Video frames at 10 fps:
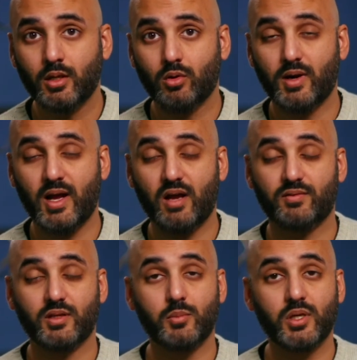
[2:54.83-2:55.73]
or half
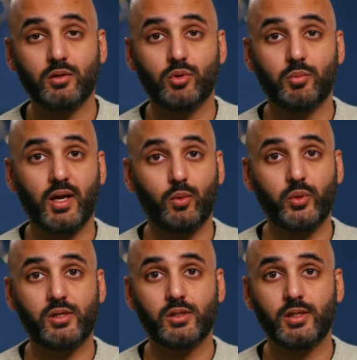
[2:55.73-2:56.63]
in the middle with
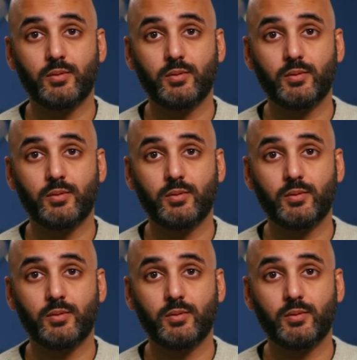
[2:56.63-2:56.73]
bi-weekly,